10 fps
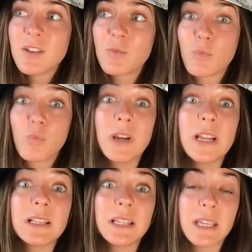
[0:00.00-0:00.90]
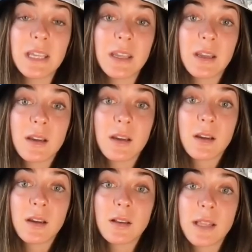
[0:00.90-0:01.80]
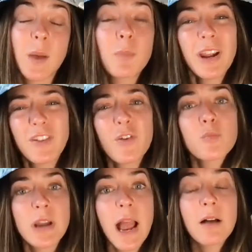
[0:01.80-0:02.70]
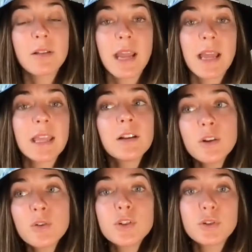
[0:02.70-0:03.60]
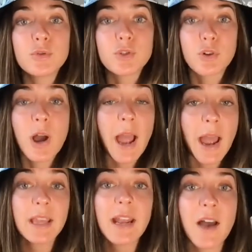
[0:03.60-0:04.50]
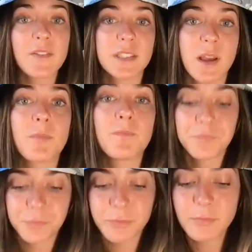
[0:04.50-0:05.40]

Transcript: really like a break from reality. I get a little delusional. I can have some